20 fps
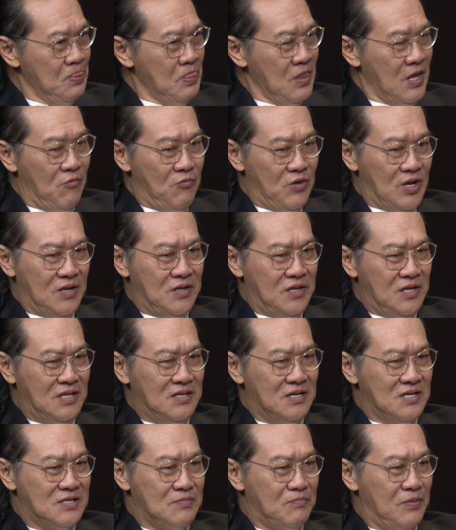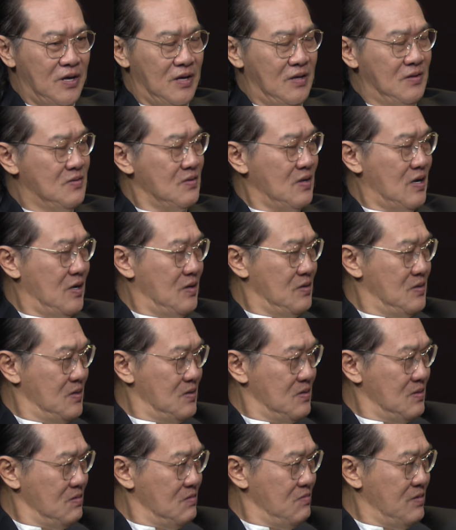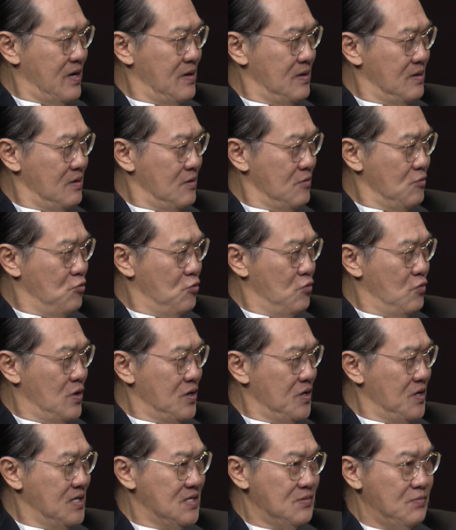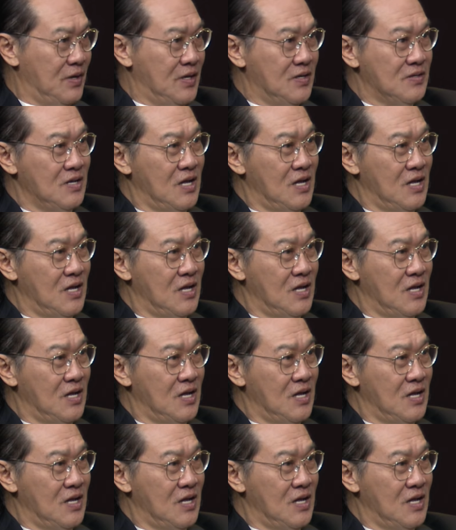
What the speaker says: And when I need a space, I just rent a co-working space.